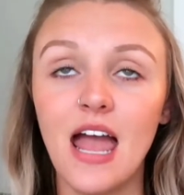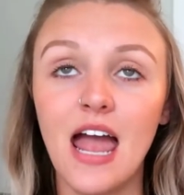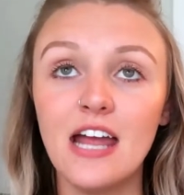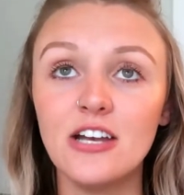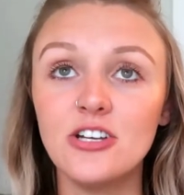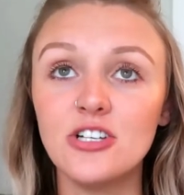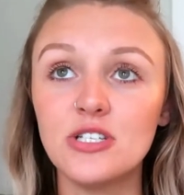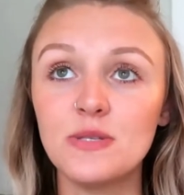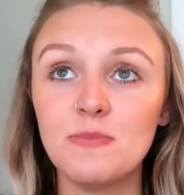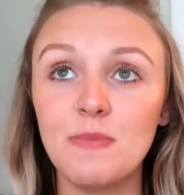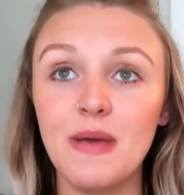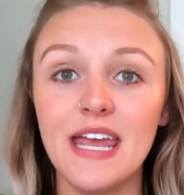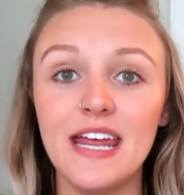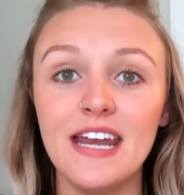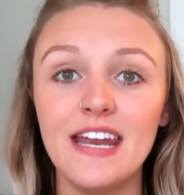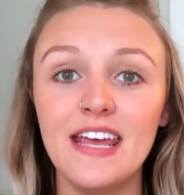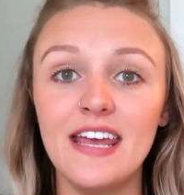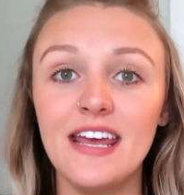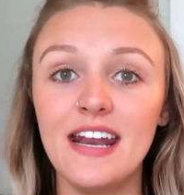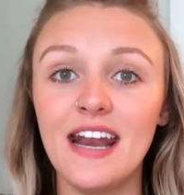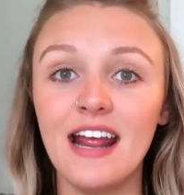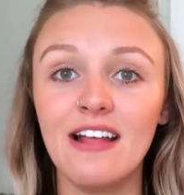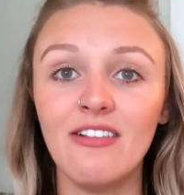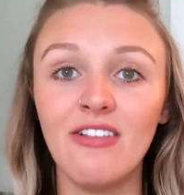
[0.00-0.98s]
I just paid
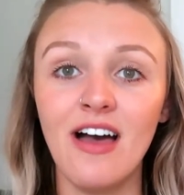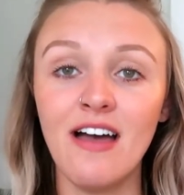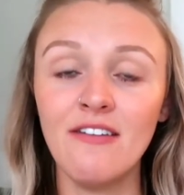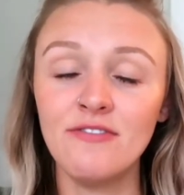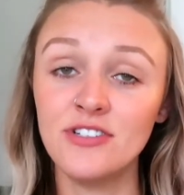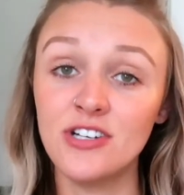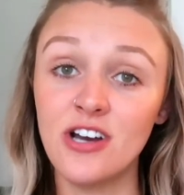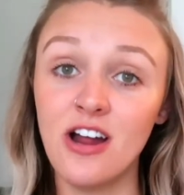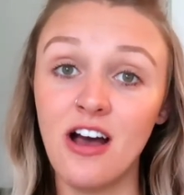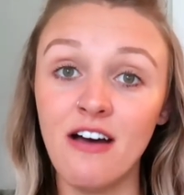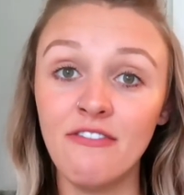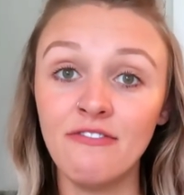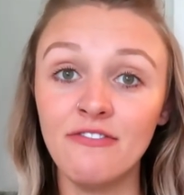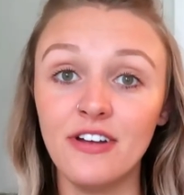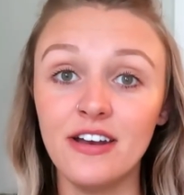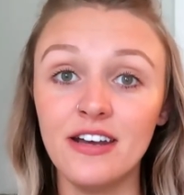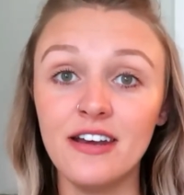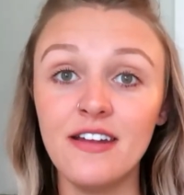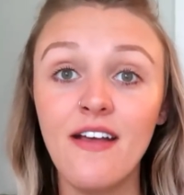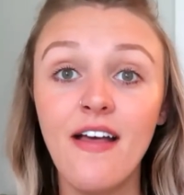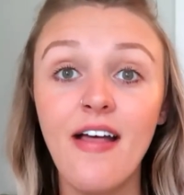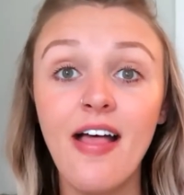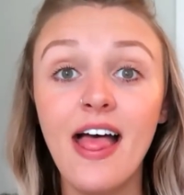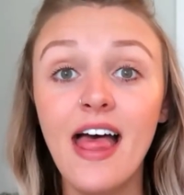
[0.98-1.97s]
it and I laughed it off
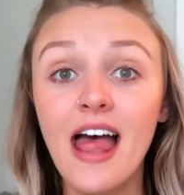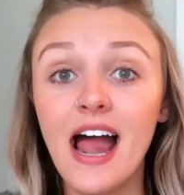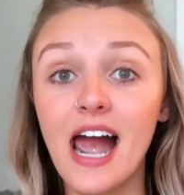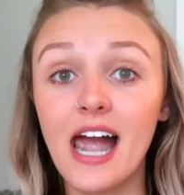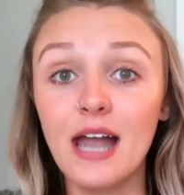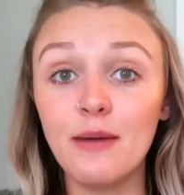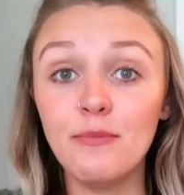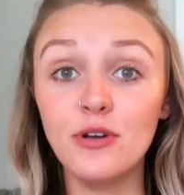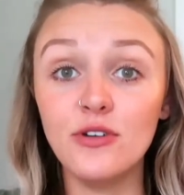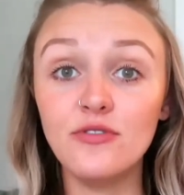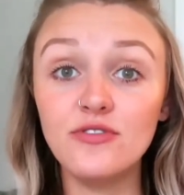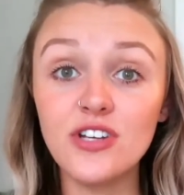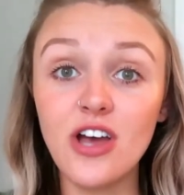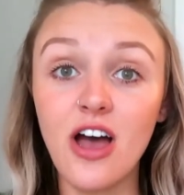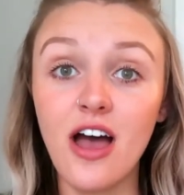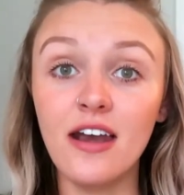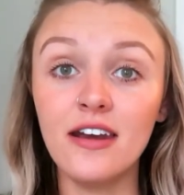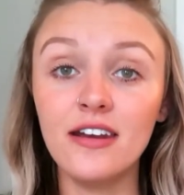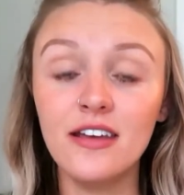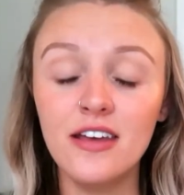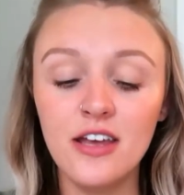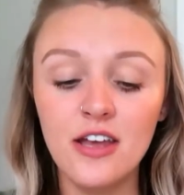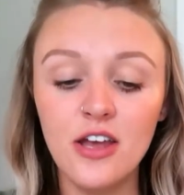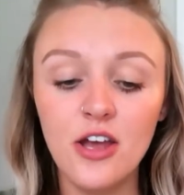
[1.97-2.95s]
and I moved
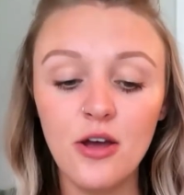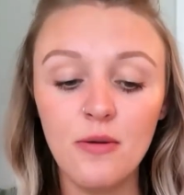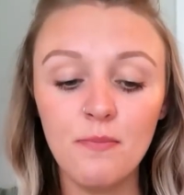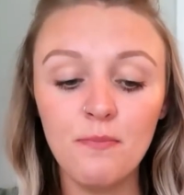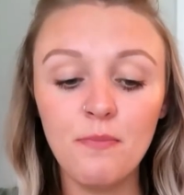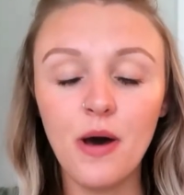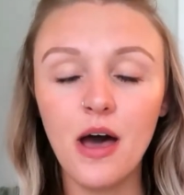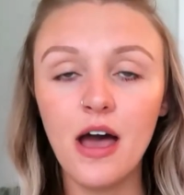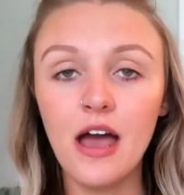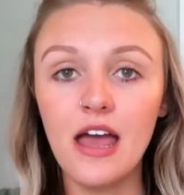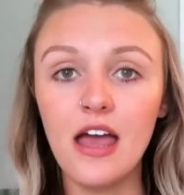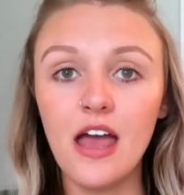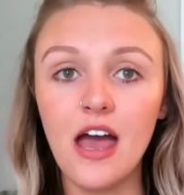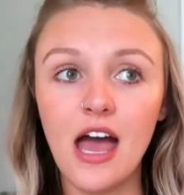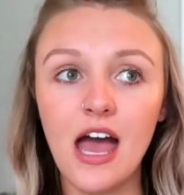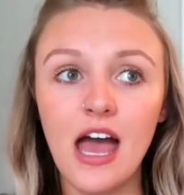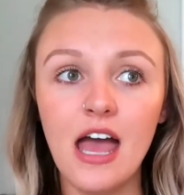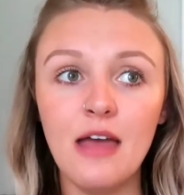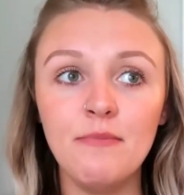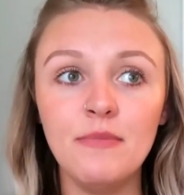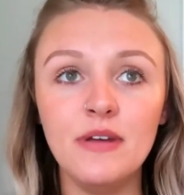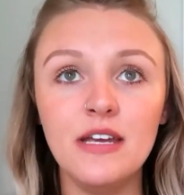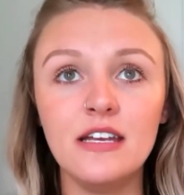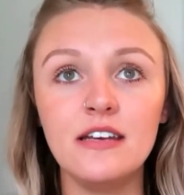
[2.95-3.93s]
on. But
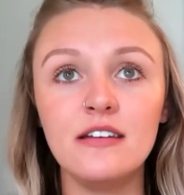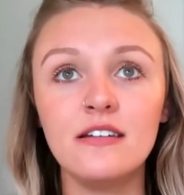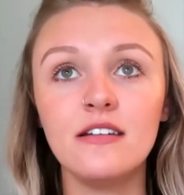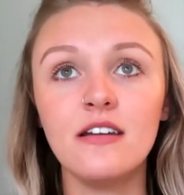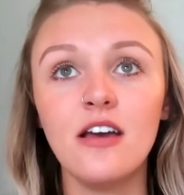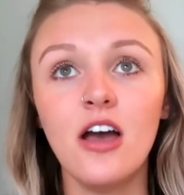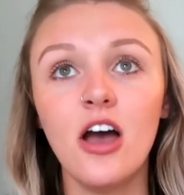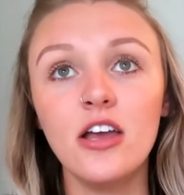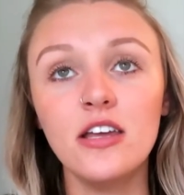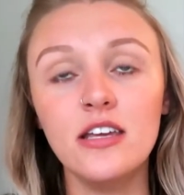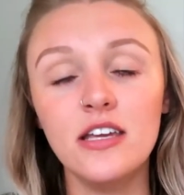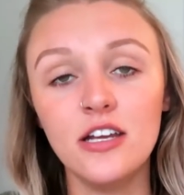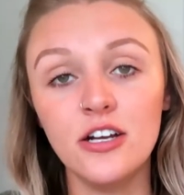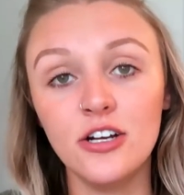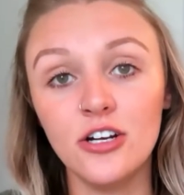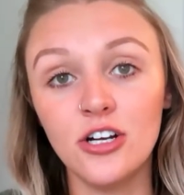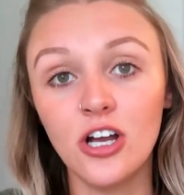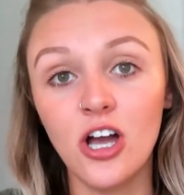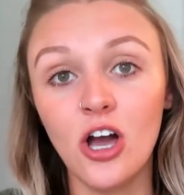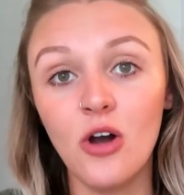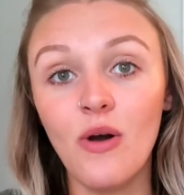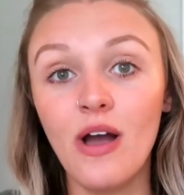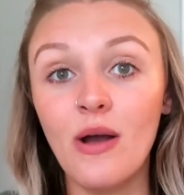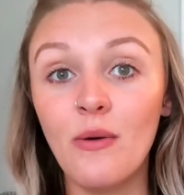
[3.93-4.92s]
I mean, a year
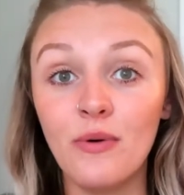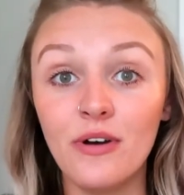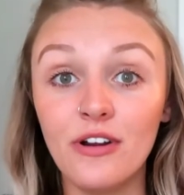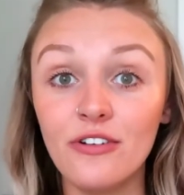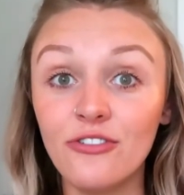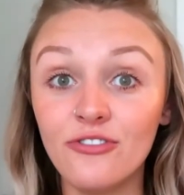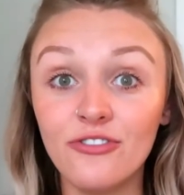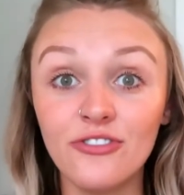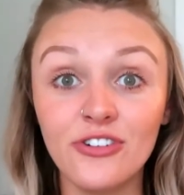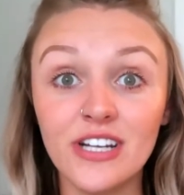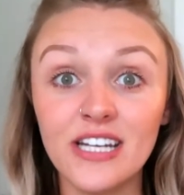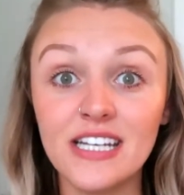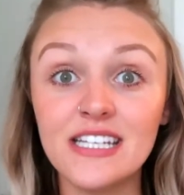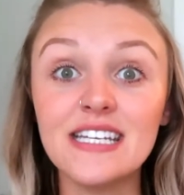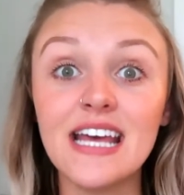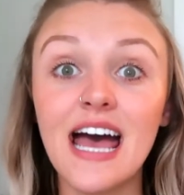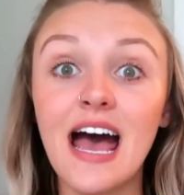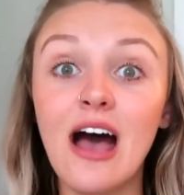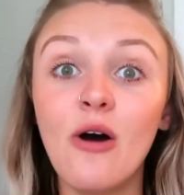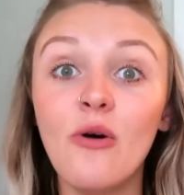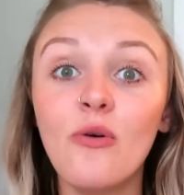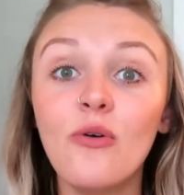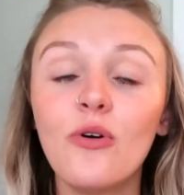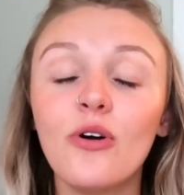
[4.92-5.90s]
ago I would have freaked
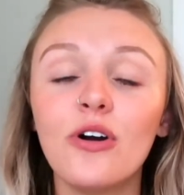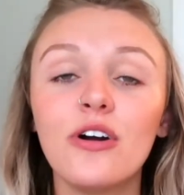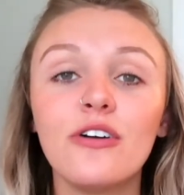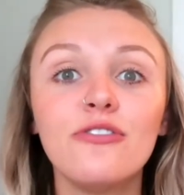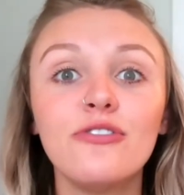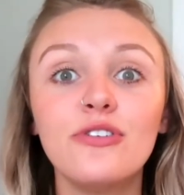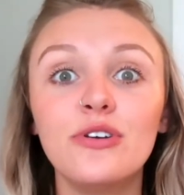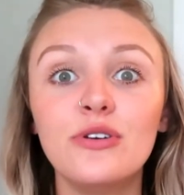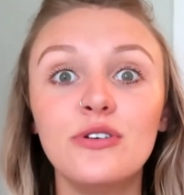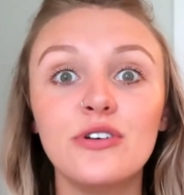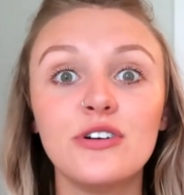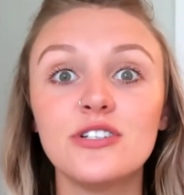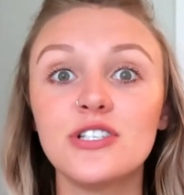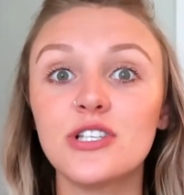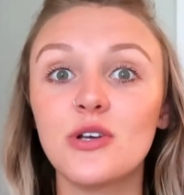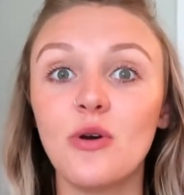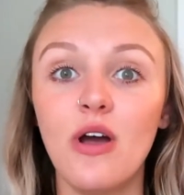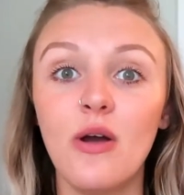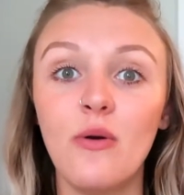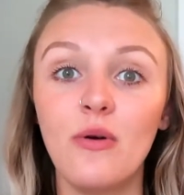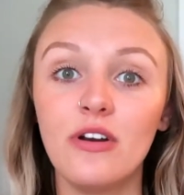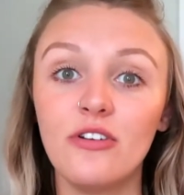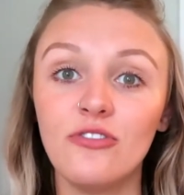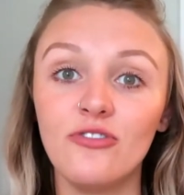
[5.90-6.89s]
out, or a few years
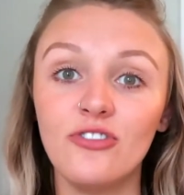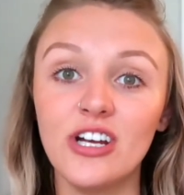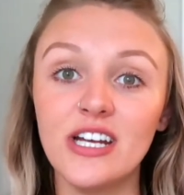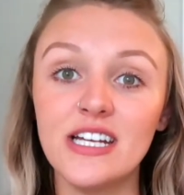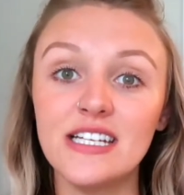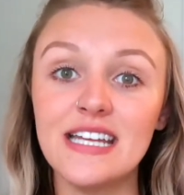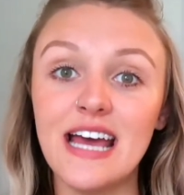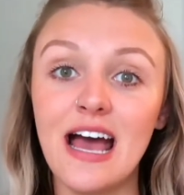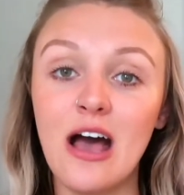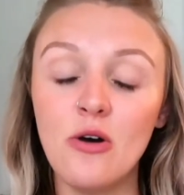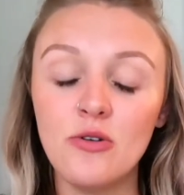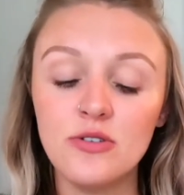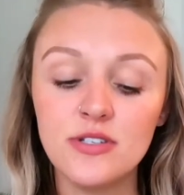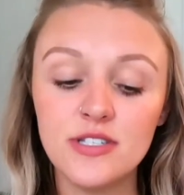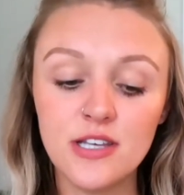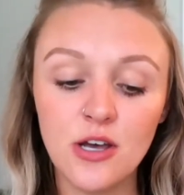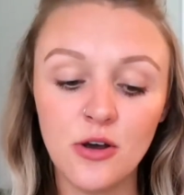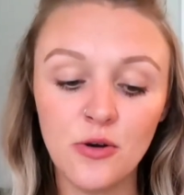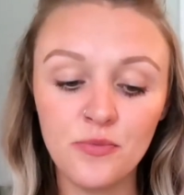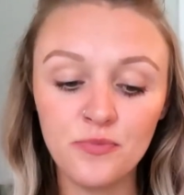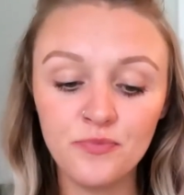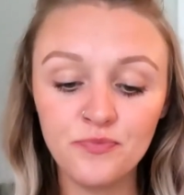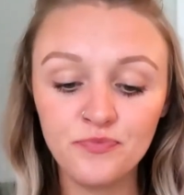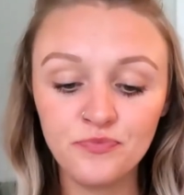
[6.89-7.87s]
ago I would have freaked out.
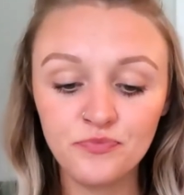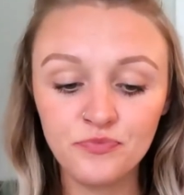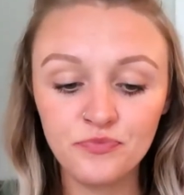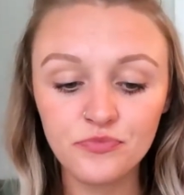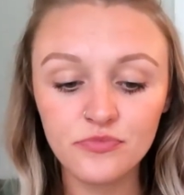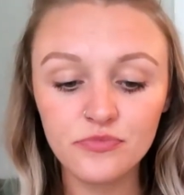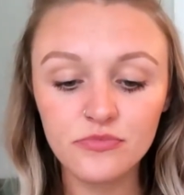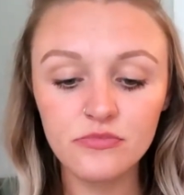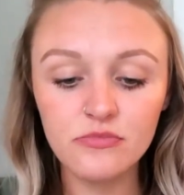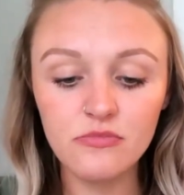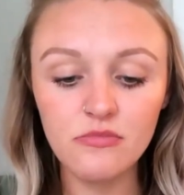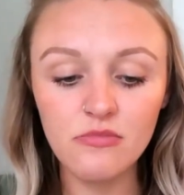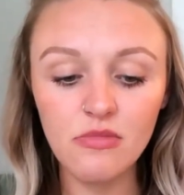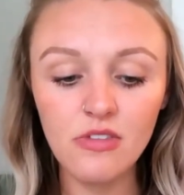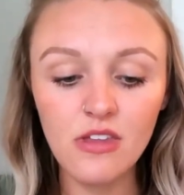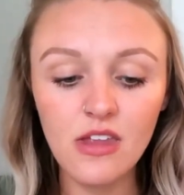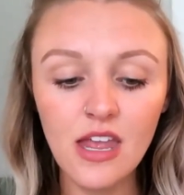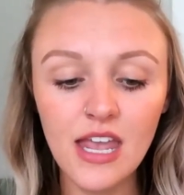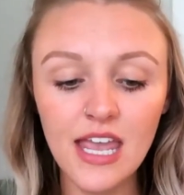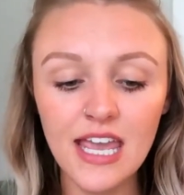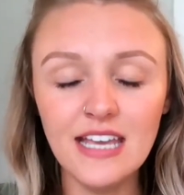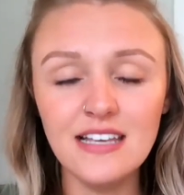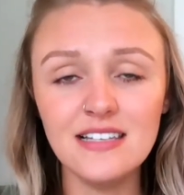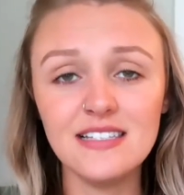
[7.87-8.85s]
So
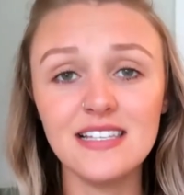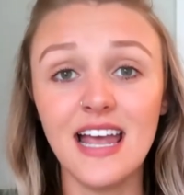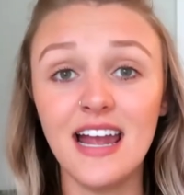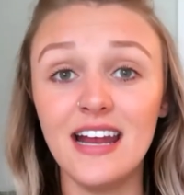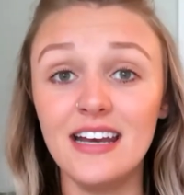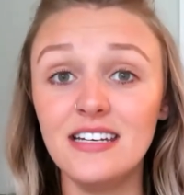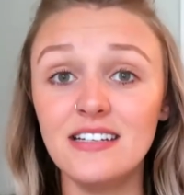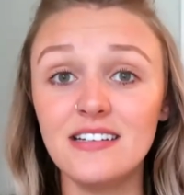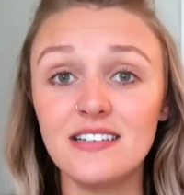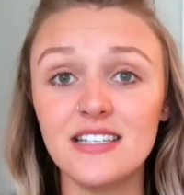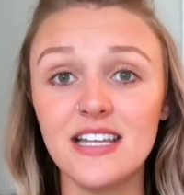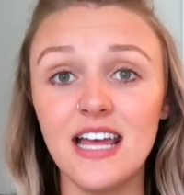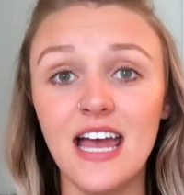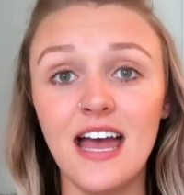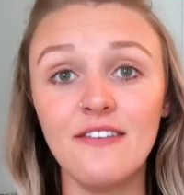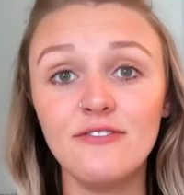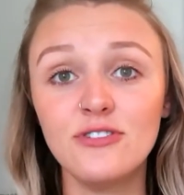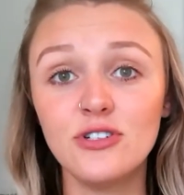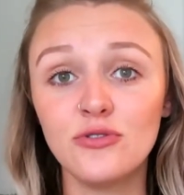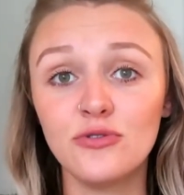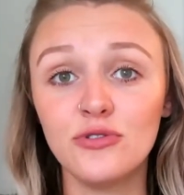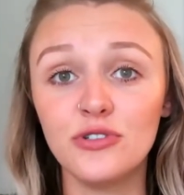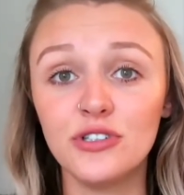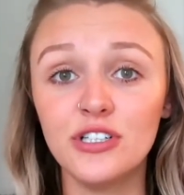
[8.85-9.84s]
anxiety doesn't
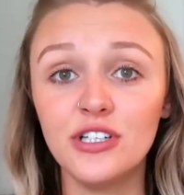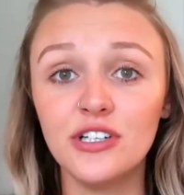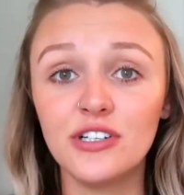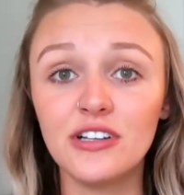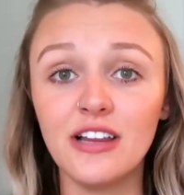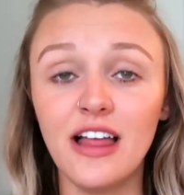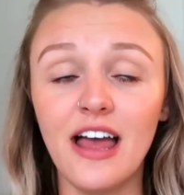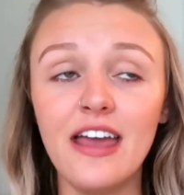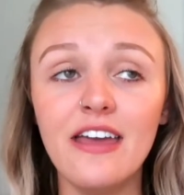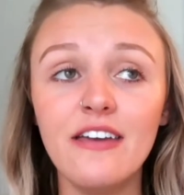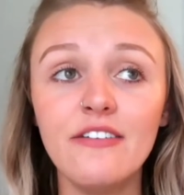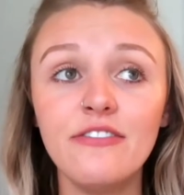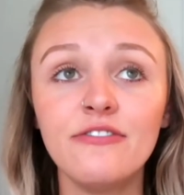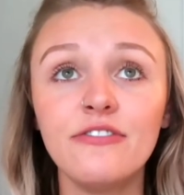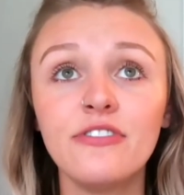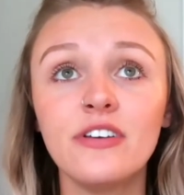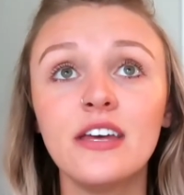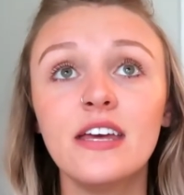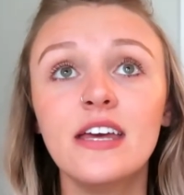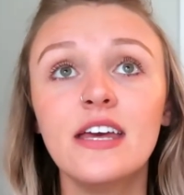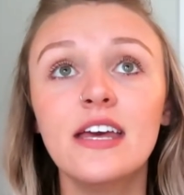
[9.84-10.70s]
have to rule your life.